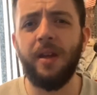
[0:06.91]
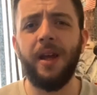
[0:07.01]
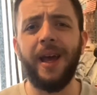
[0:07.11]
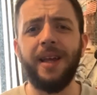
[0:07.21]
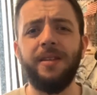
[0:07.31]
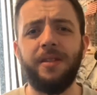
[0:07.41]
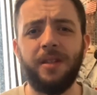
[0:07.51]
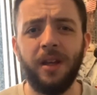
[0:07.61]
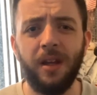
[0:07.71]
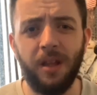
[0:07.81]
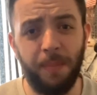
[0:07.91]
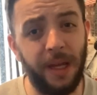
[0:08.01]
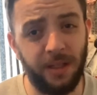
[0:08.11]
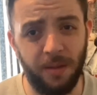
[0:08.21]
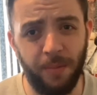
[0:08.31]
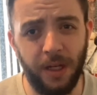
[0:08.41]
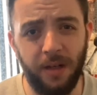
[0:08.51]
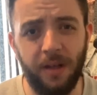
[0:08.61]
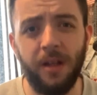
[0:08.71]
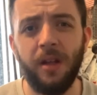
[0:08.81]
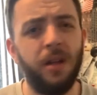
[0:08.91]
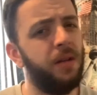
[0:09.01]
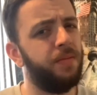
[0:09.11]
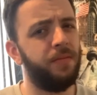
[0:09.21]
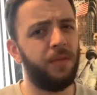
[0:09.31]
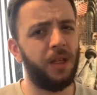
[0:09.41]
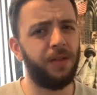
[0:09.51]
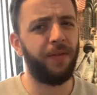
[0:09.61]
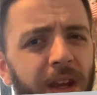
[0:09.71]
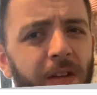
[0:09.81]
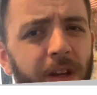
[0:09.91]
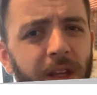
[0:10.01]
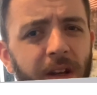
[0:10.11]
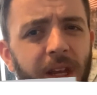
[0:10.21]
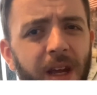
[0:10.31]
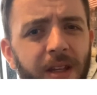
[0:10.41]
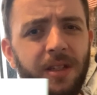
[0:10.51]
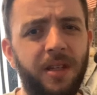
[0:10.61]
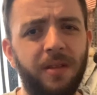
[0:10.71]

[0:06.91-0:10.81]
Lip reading: is the best in Britain? It's finally here, guys. We